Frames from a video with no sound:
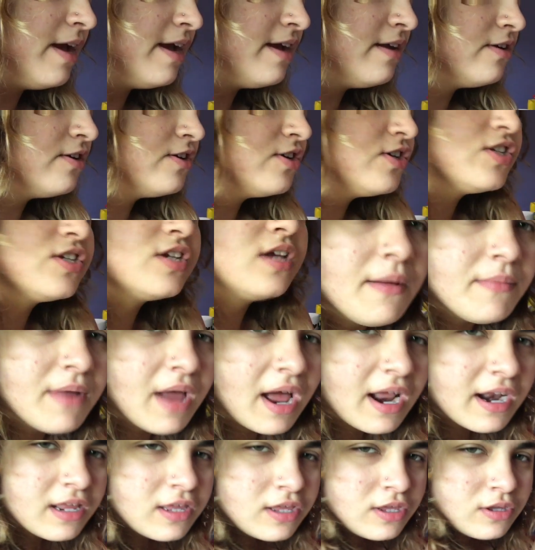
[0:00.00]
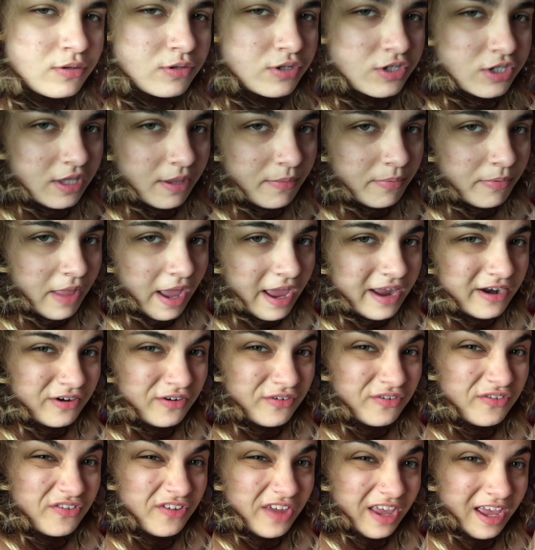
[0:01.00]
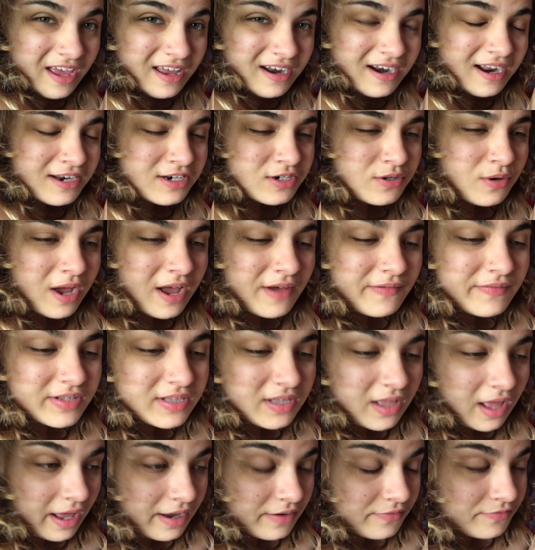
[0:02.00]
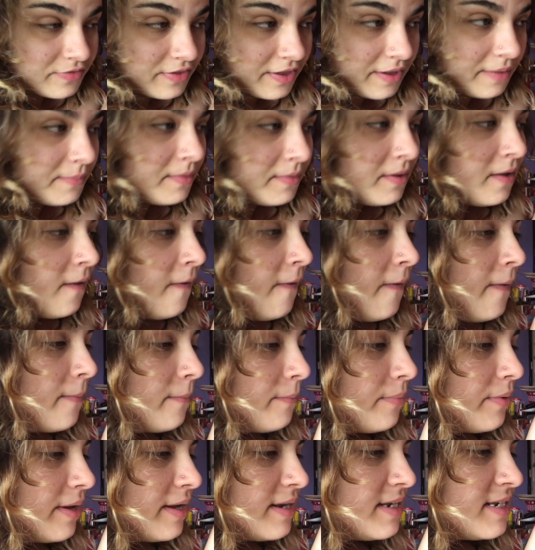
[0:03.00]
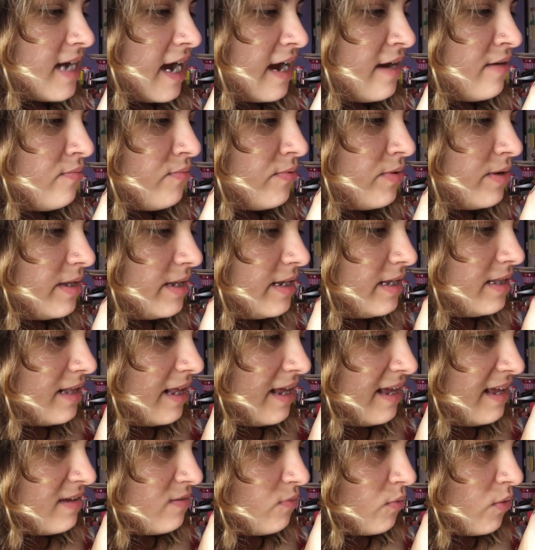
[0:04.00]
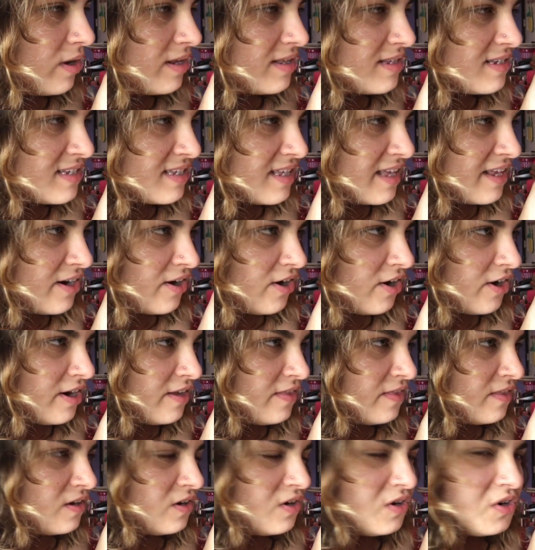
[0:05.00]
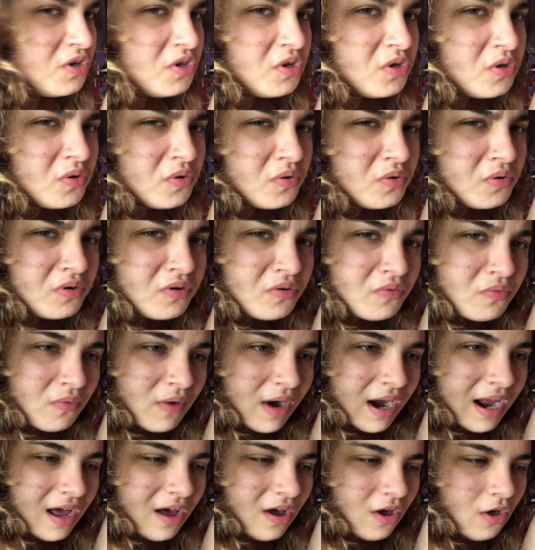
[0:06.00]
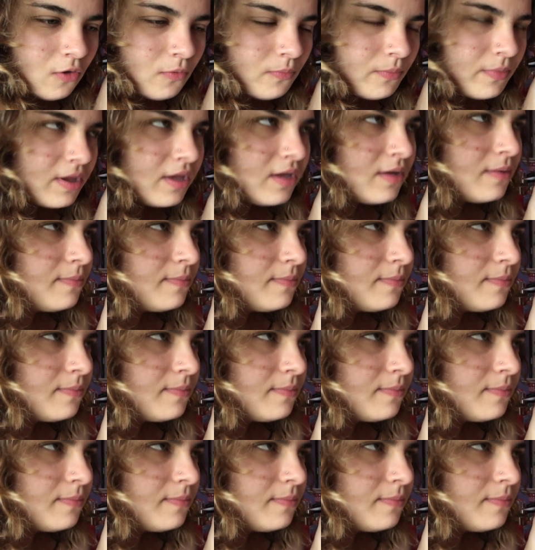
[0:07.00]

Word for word: liners. I'm not a huge lip liner fan. I don't have a lot of them, but I really like ones that are in the nude realm,